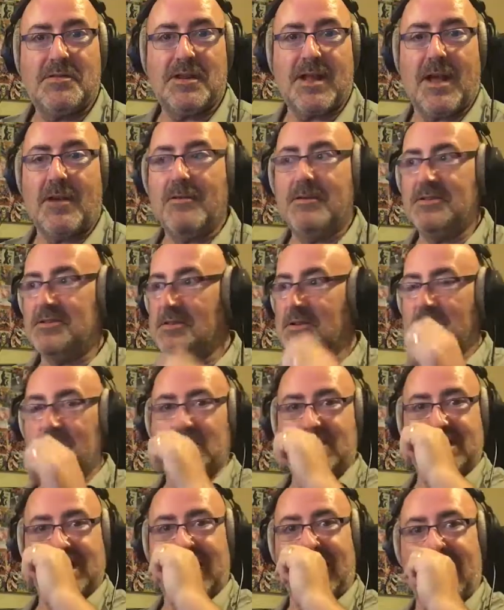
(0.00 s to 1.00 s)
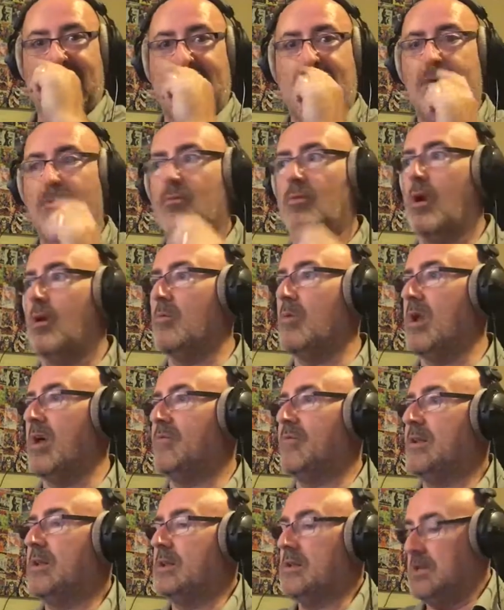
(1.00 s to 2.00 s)
you know? We say right, we're
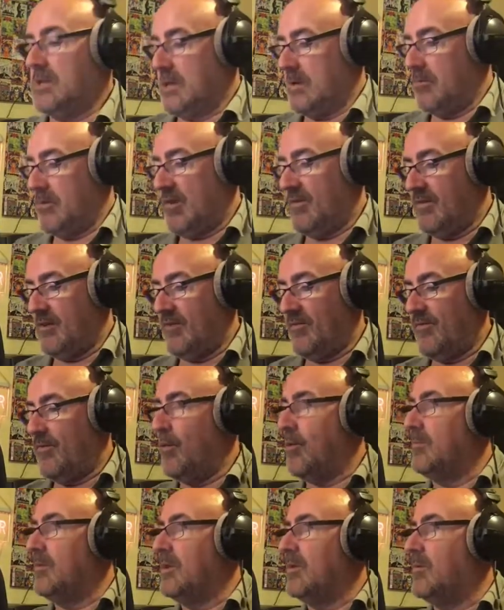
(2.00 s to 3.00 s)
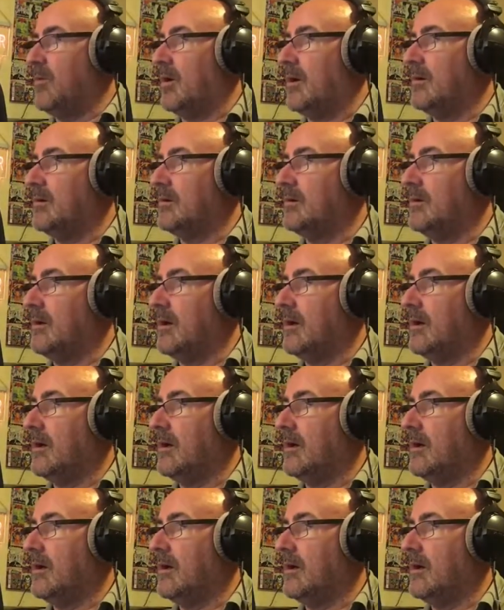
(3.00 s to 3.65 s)
having the Formula One